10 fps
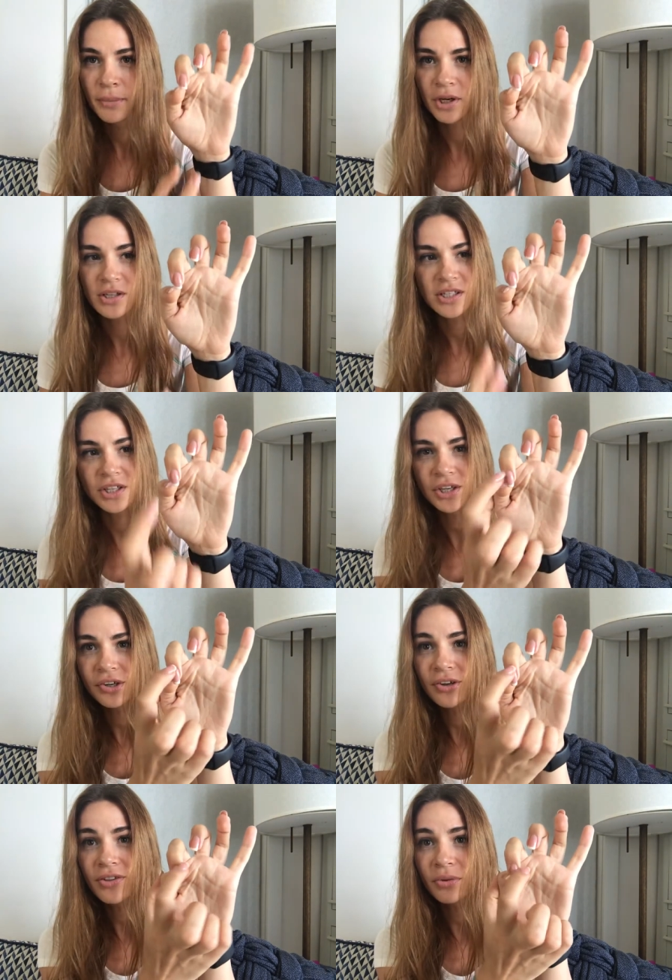Because
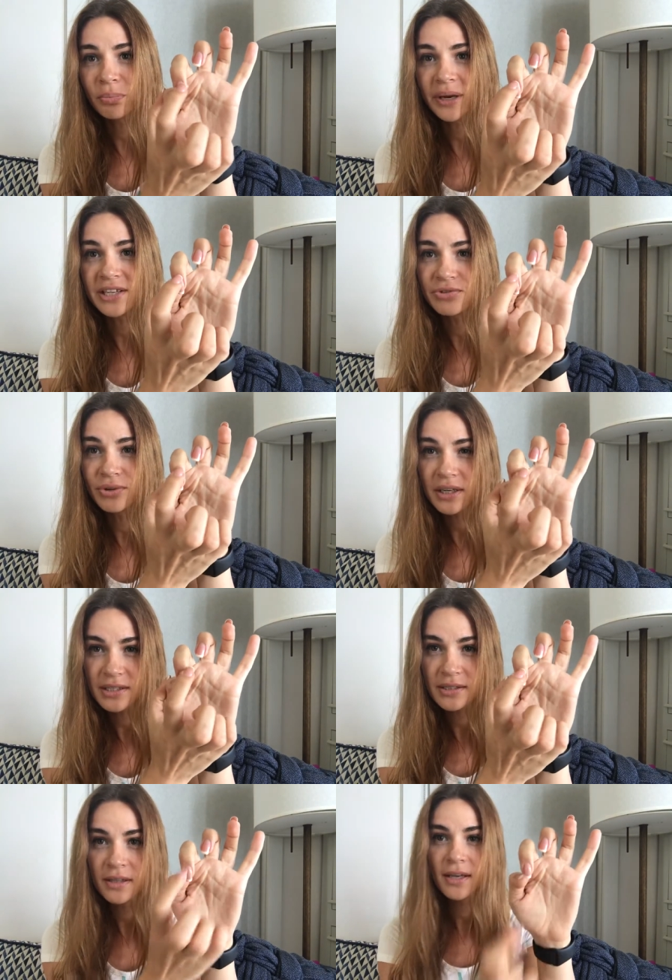here the
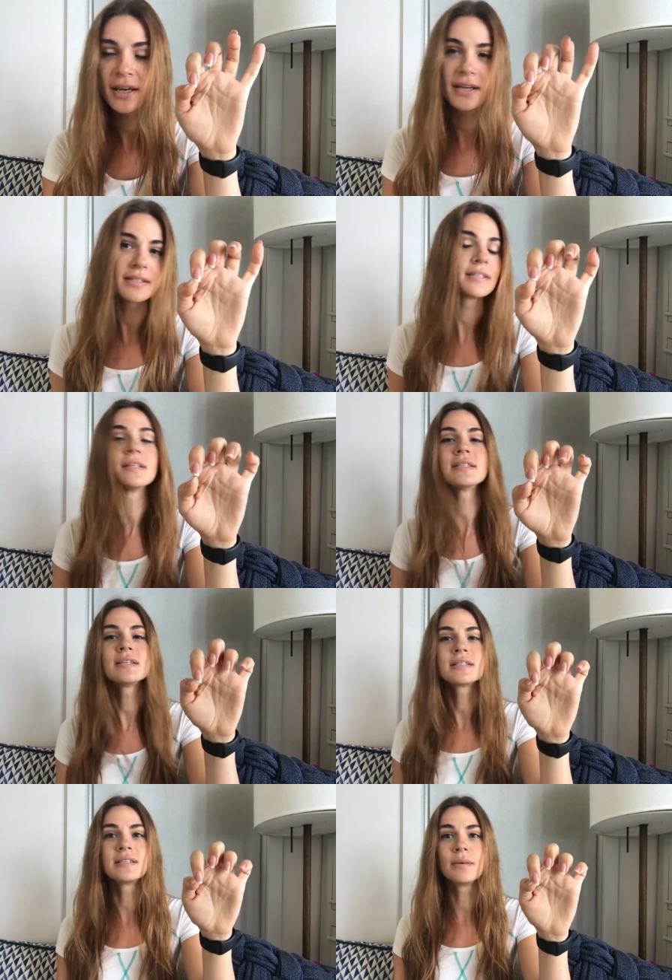matrix is, this
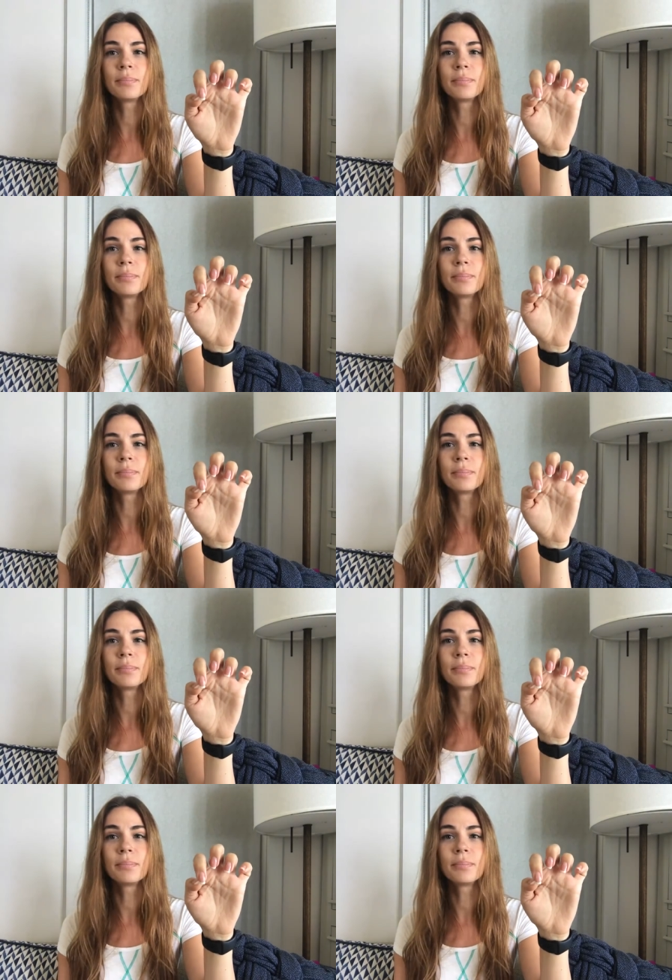is the